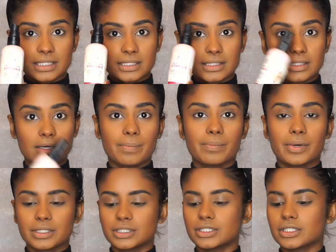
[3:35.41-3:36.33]
E
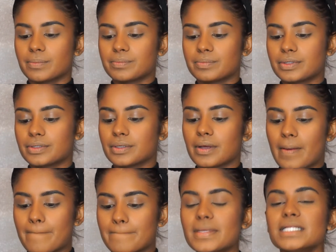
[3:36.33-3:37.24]
Body Shop
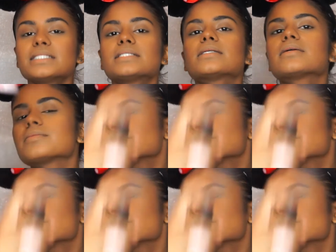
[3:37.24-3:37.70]
Mist.